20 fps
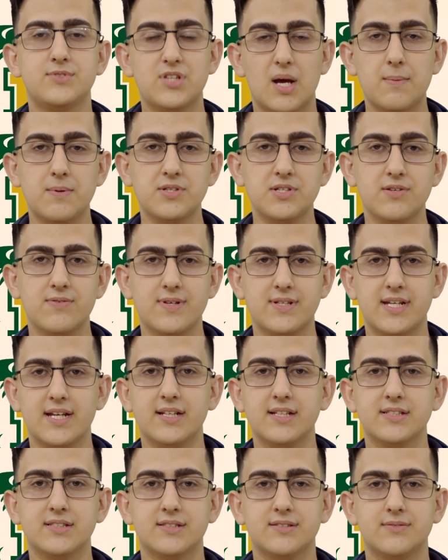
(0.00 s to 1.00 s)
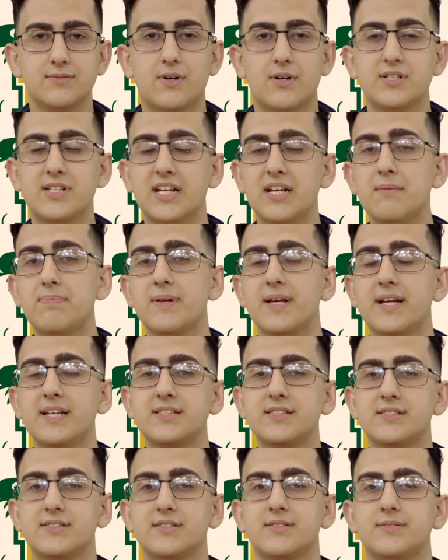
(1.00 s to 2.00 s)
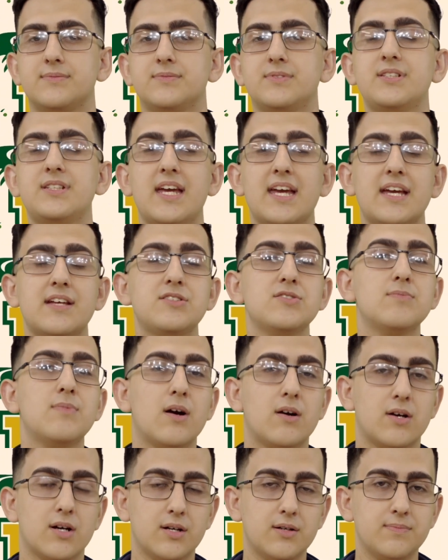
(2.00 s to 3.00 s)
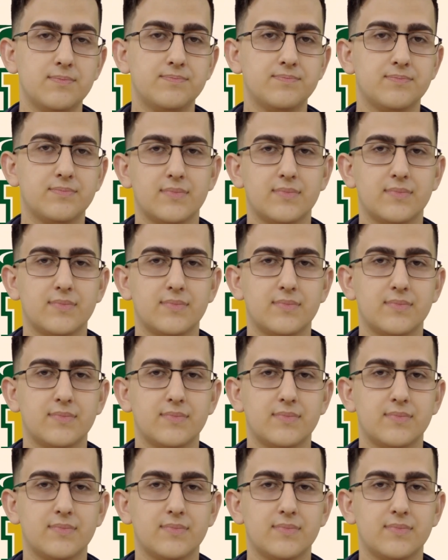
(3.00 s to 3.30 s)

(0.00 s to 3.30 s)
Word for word: Geometry retakes are taking place today and tomorrow.